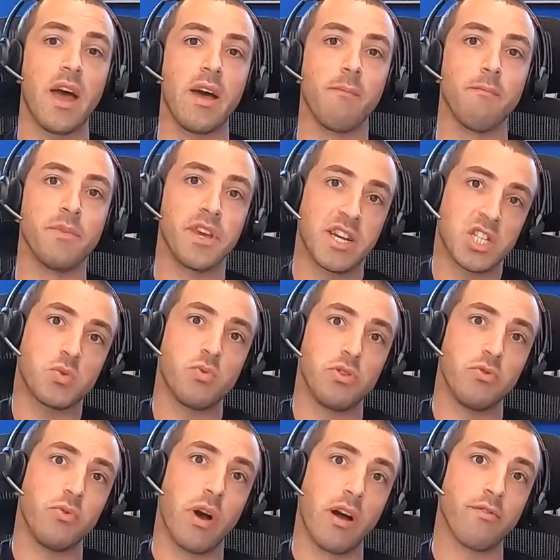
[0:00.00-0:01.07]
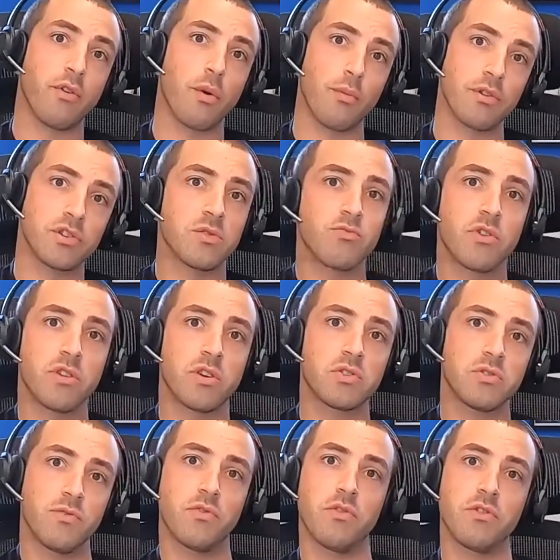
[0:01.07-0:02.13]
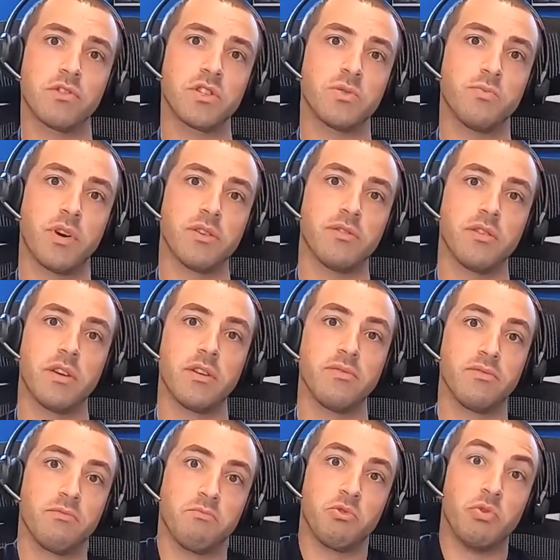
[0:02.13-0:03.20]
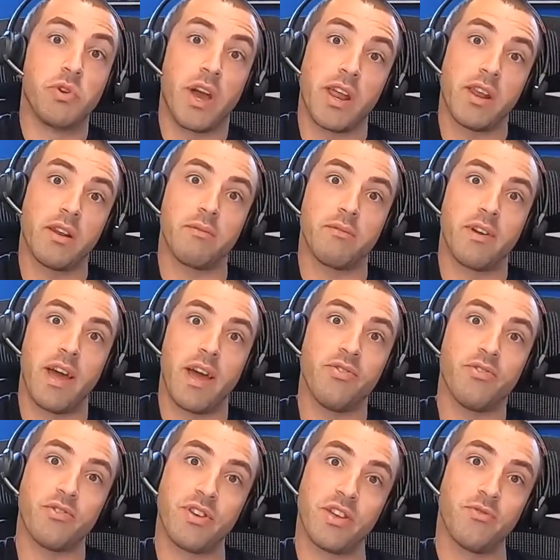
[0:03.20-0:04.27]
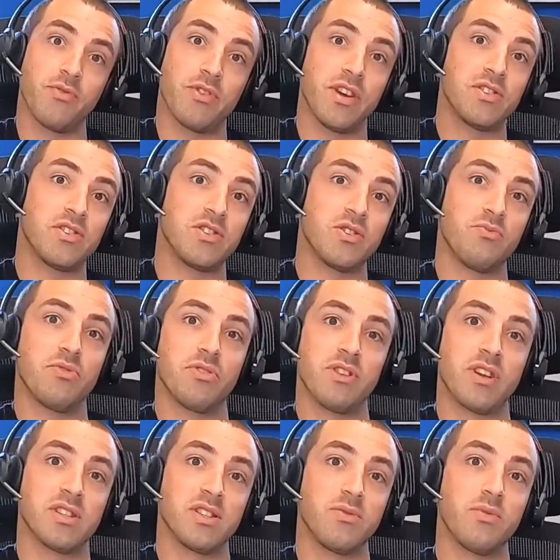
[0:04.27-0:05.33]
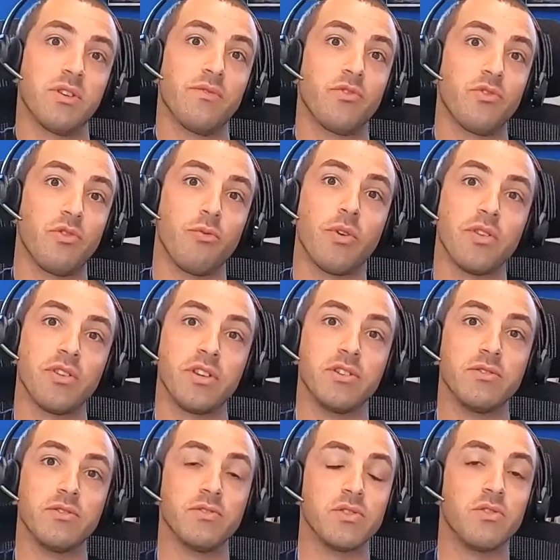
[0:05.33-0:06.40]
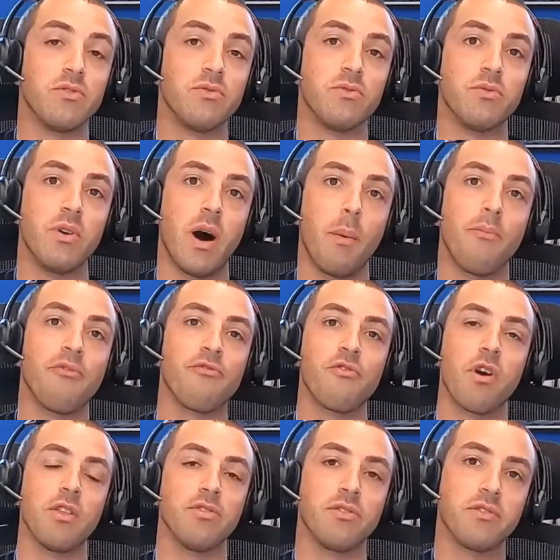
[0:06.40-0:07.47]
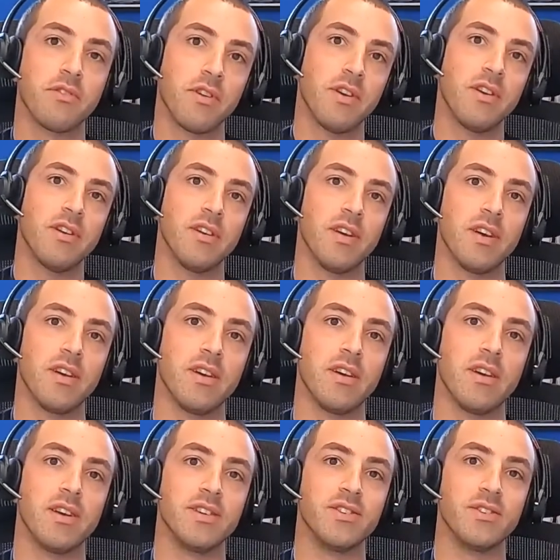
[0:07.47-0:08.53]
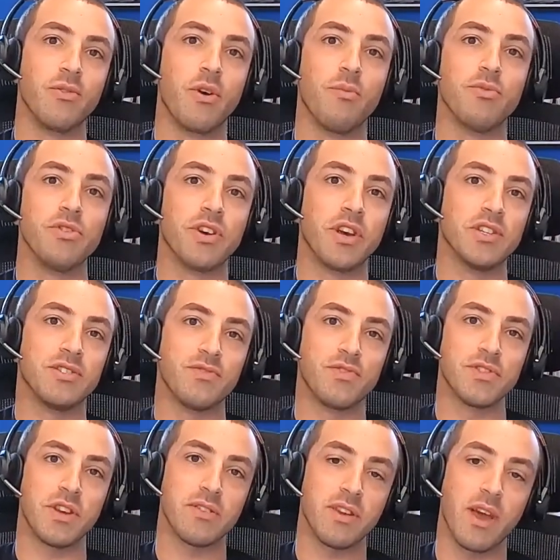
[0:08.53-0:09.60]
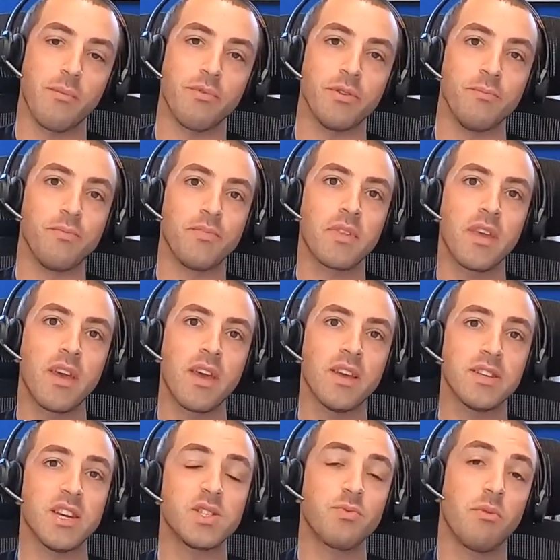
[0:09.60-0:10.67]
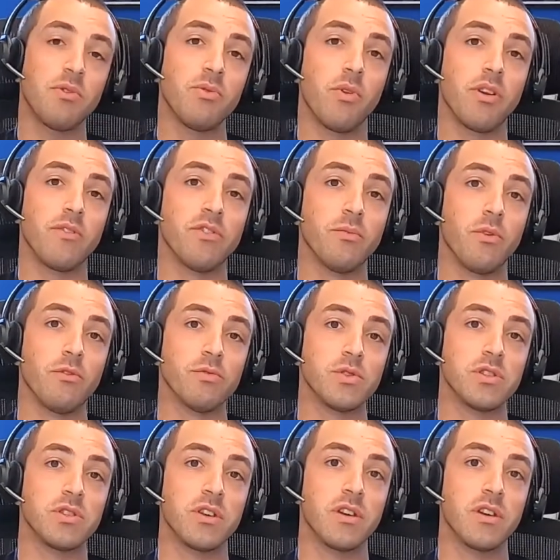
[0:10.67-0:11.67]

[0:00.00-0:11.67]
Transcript: Yes, we do have commercial products, of course, but you can enter that relationship with Elastic whenever you're ready. There's no upfront communication for that to happen. That's probably one of the most